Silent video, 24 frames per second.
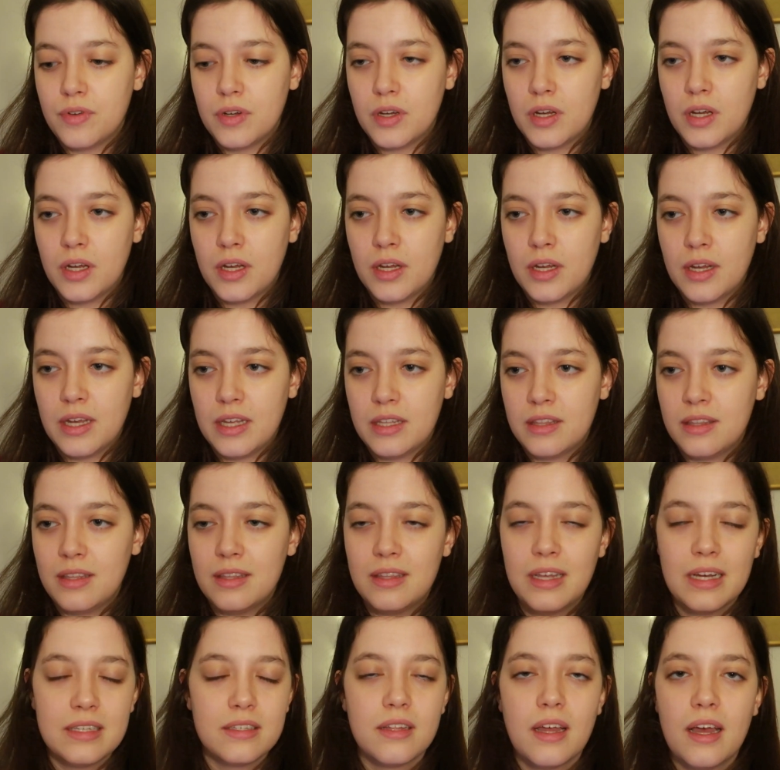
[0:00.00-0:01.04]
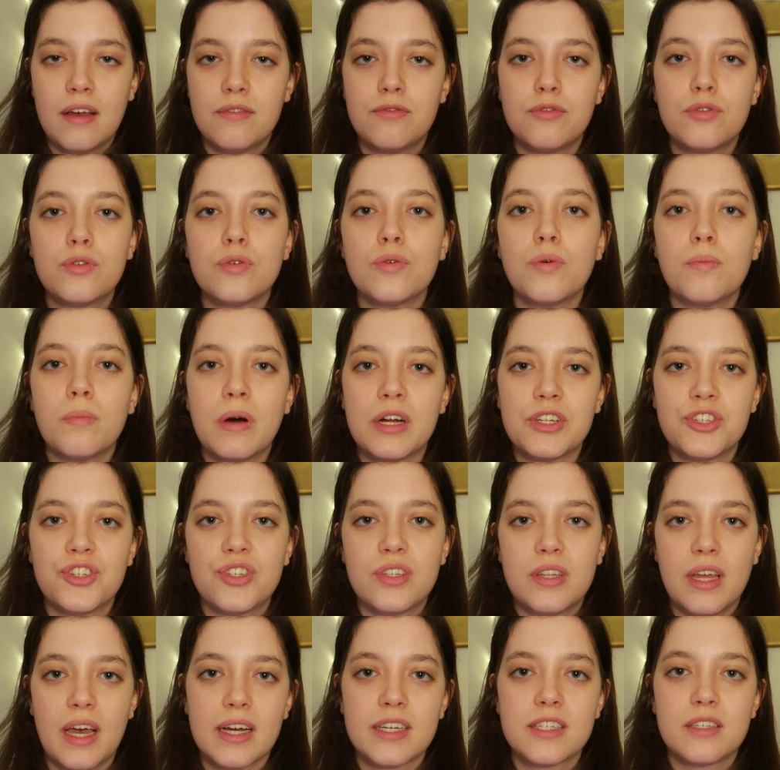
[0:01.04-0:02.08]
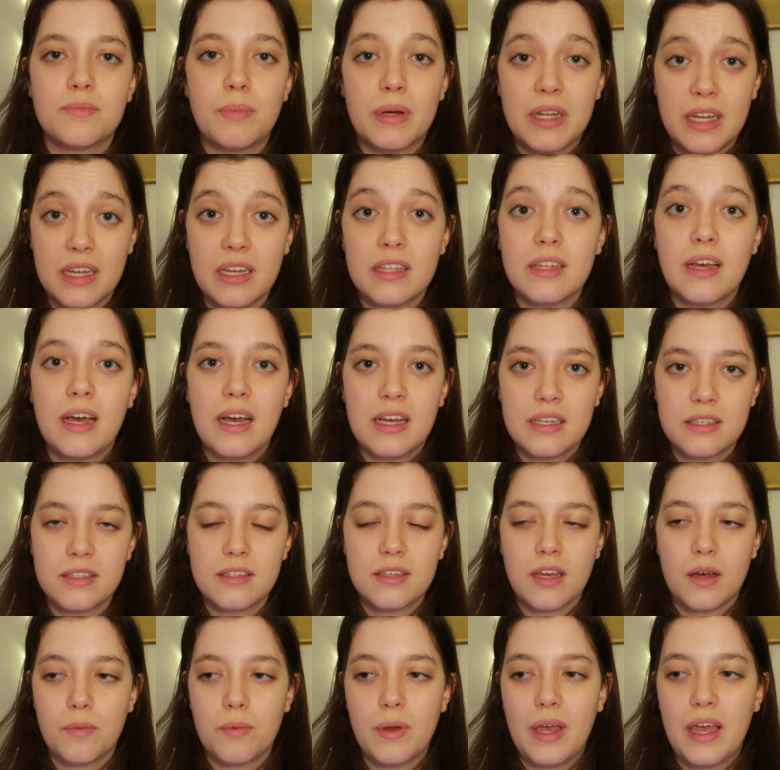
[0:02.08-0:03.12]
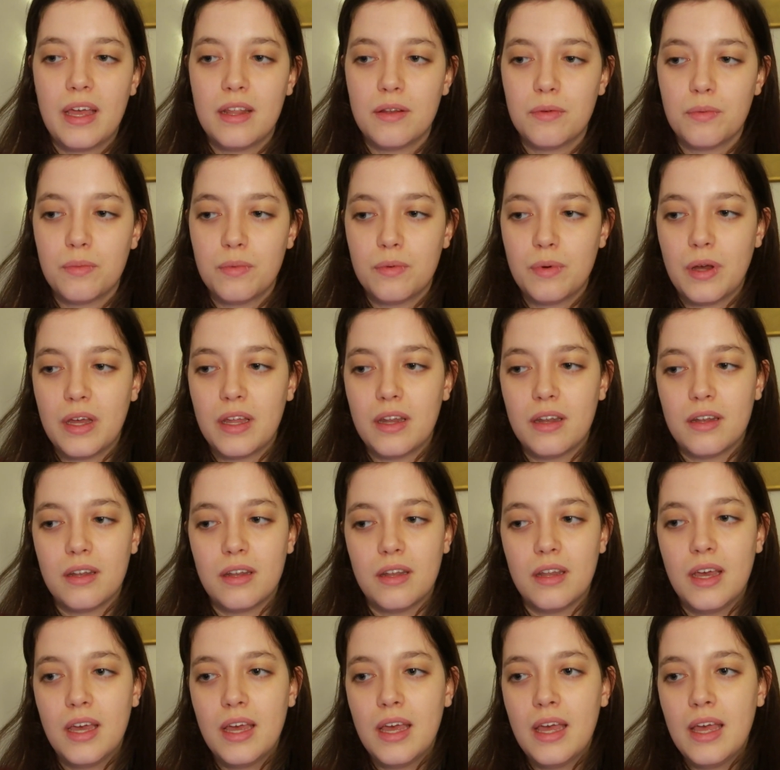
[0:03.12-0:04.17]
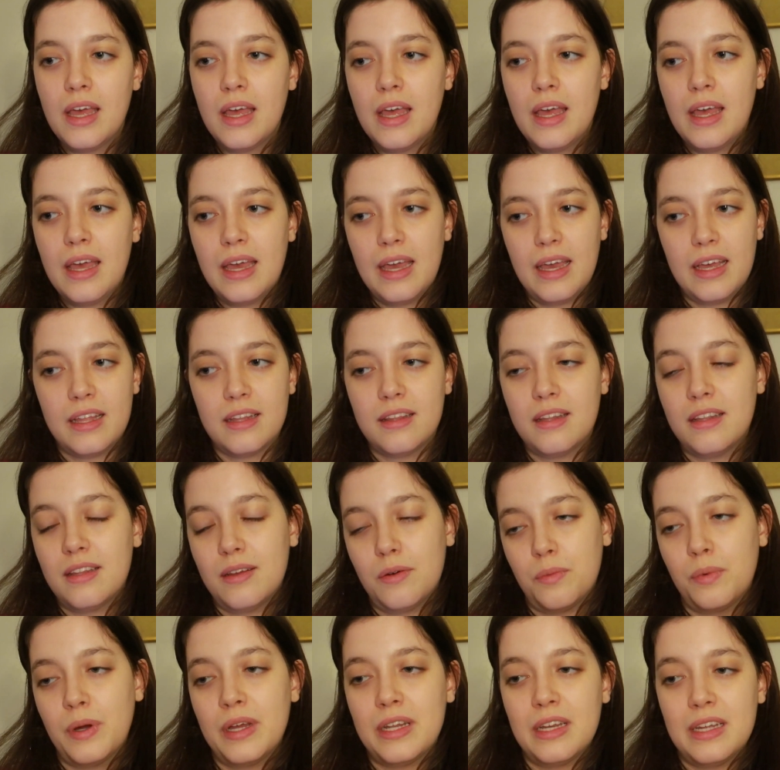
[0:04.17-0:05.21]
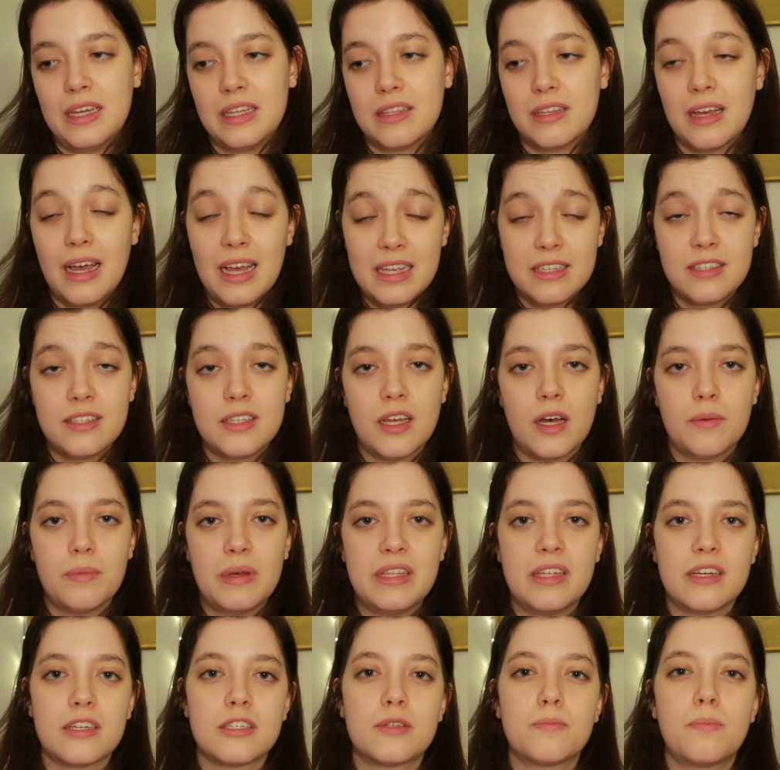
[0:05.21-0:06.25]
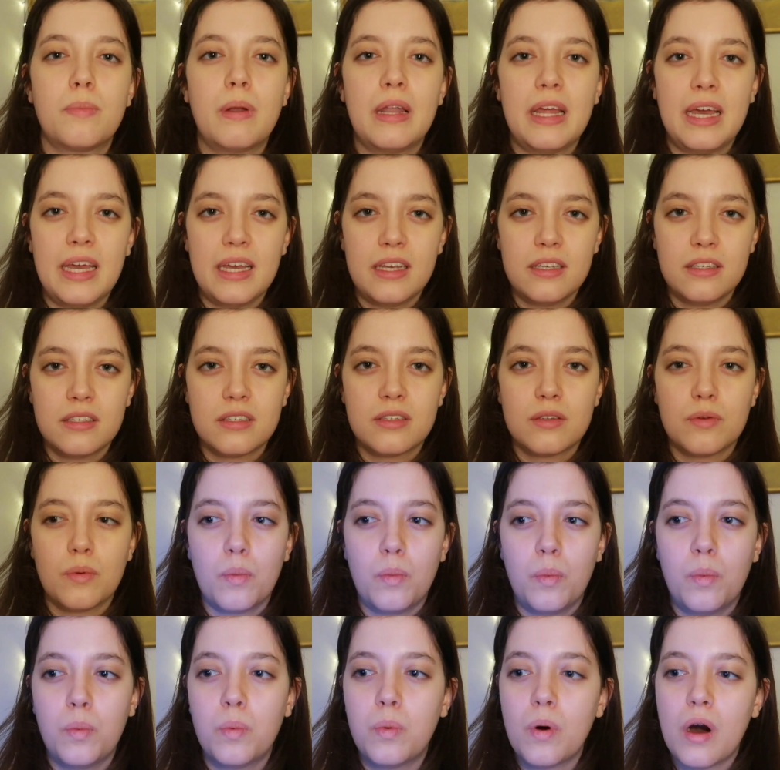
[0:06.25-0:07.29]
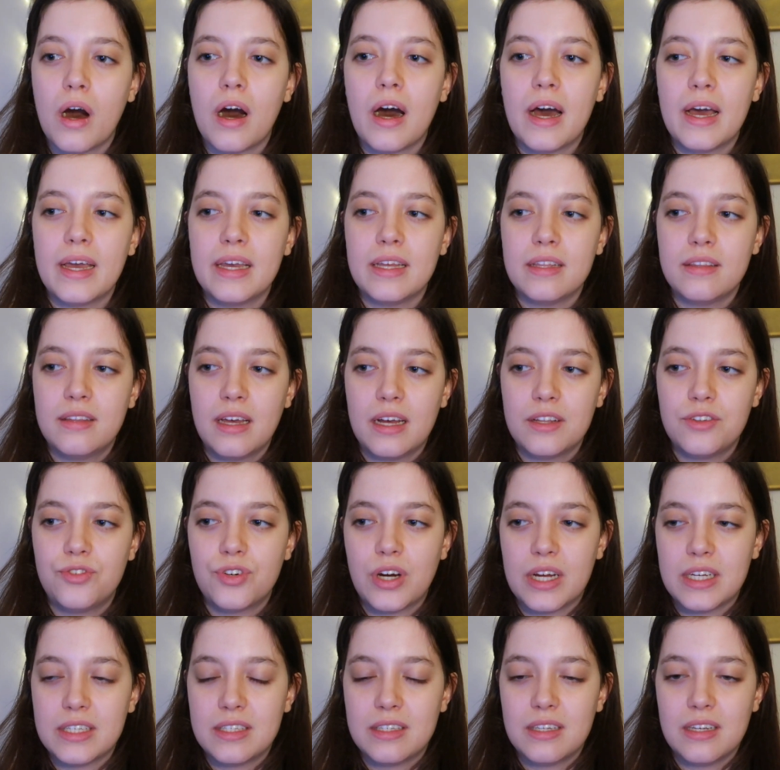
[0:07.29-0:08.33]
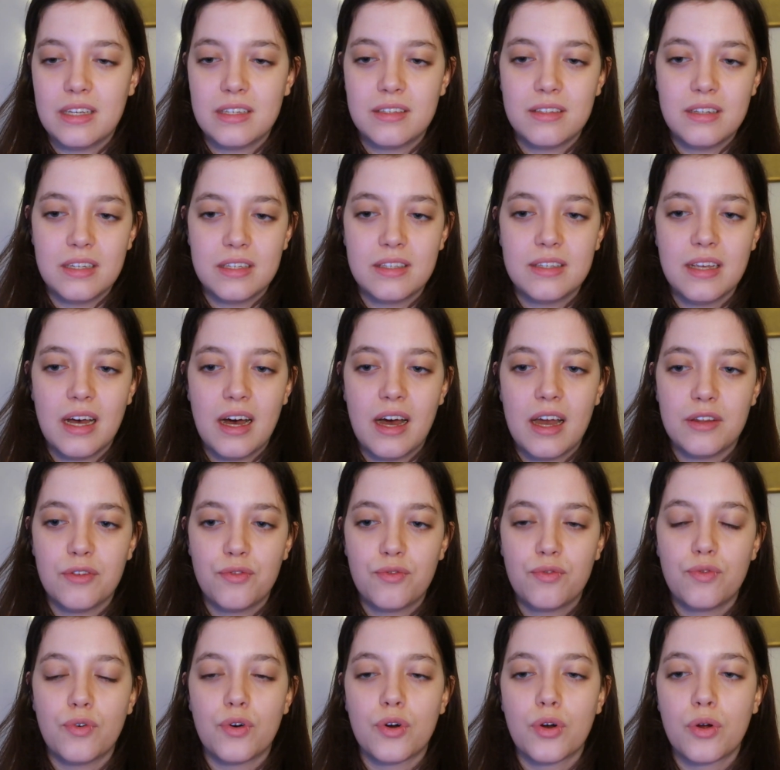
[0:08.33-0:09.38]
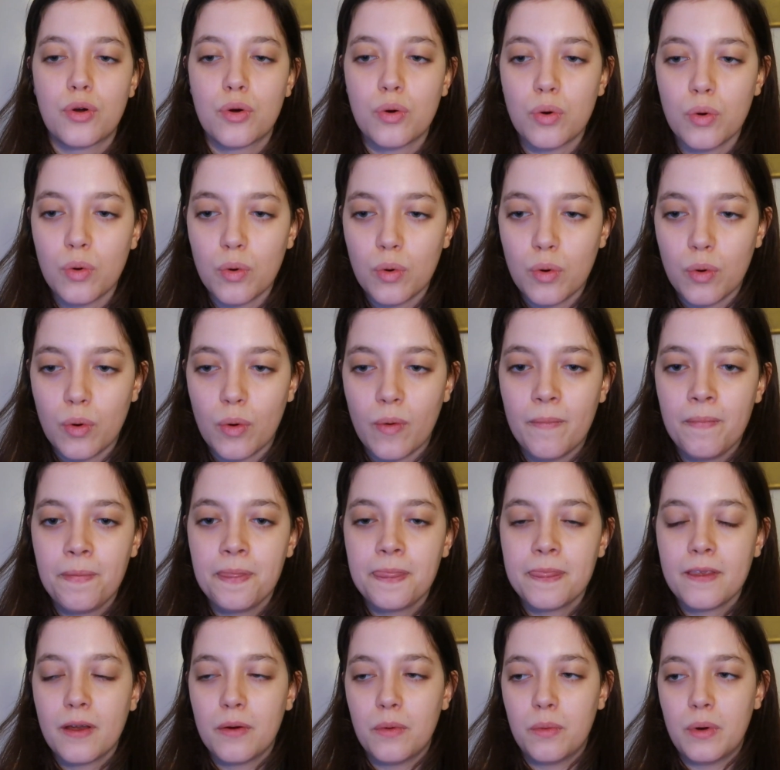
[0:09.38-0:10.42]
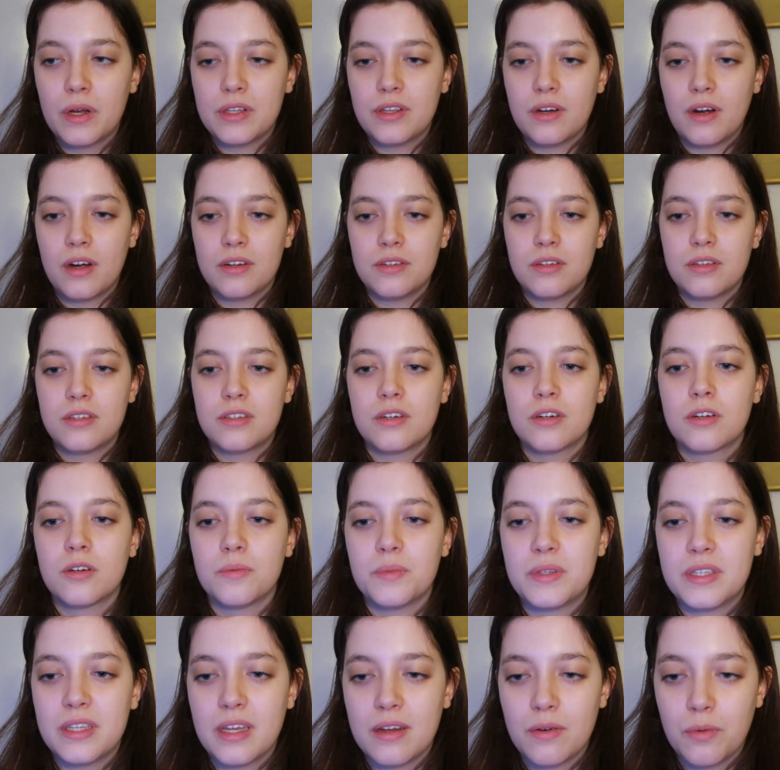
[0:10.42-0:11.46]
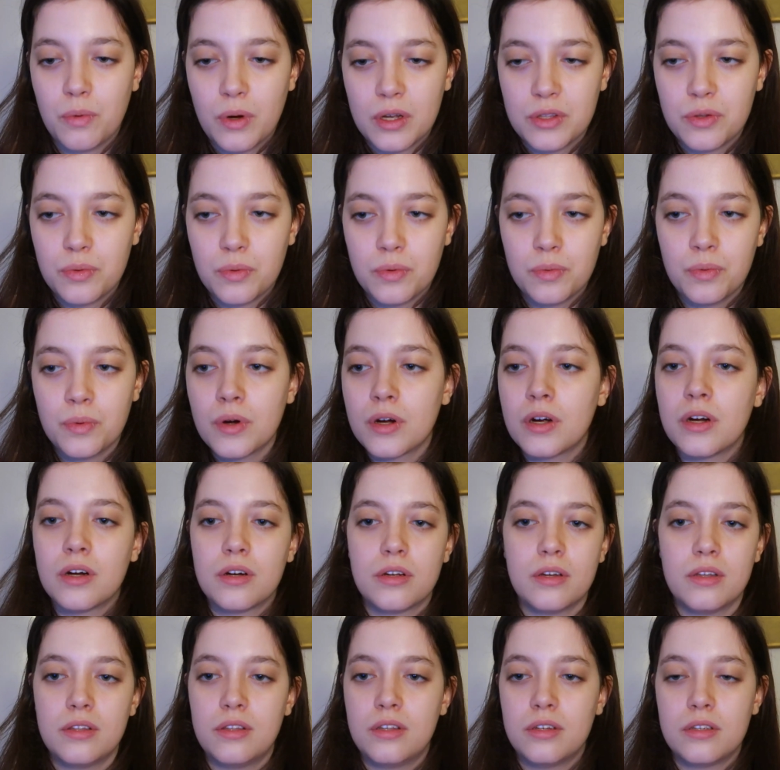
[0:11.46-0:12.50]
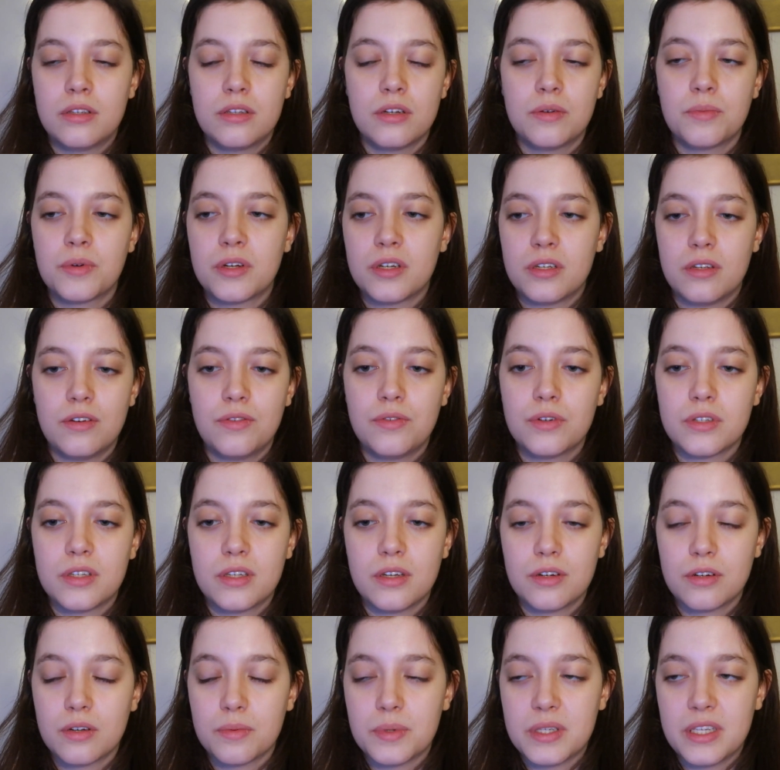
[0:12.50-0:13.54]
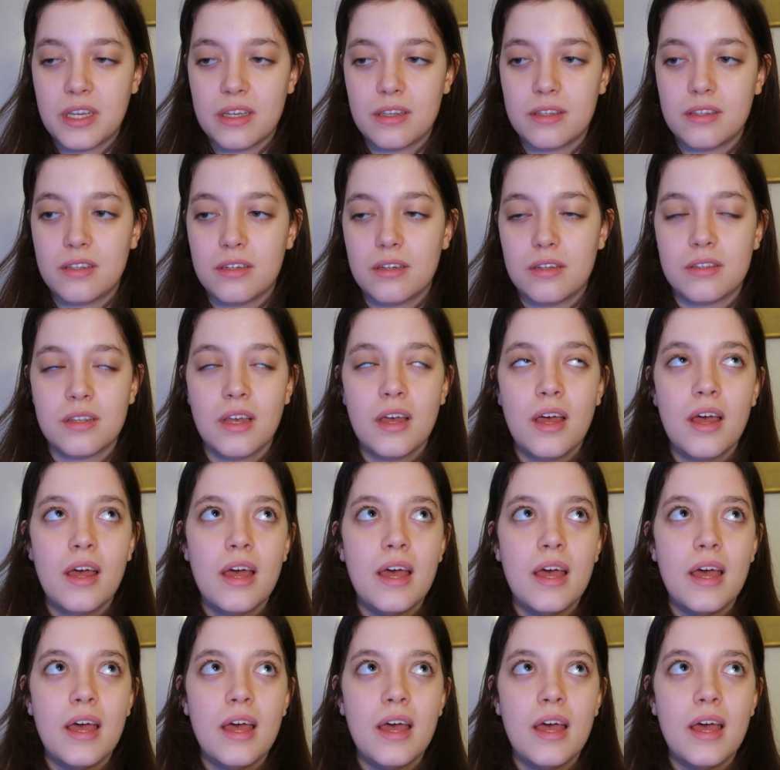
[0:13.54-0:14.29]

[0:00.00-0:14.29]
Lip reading: It doesn't have too much text, but it has some. And when it has some, it explains why that dress is designed, for who, what were the circumstances.